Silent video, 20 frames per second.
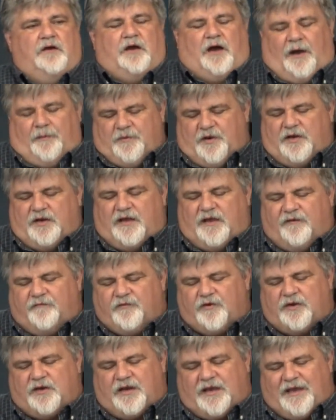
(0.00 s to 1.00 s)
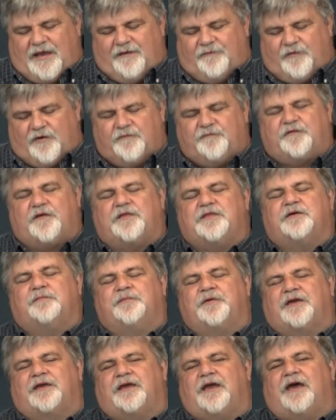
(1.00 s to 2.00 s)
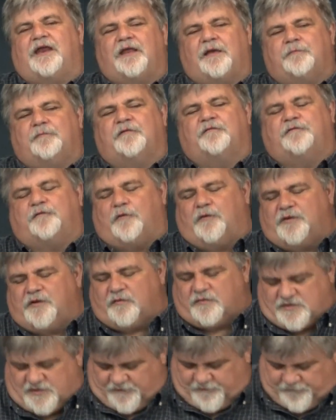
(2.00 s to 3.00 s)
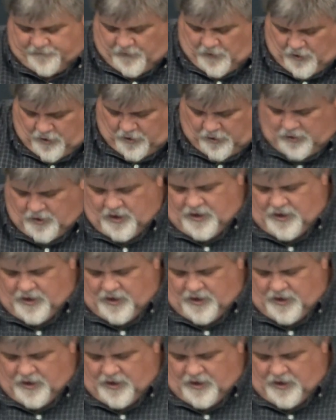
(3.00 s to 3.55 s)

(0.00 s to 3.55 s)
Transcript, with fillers: I mean, even, even from the beginning, before there was a fall,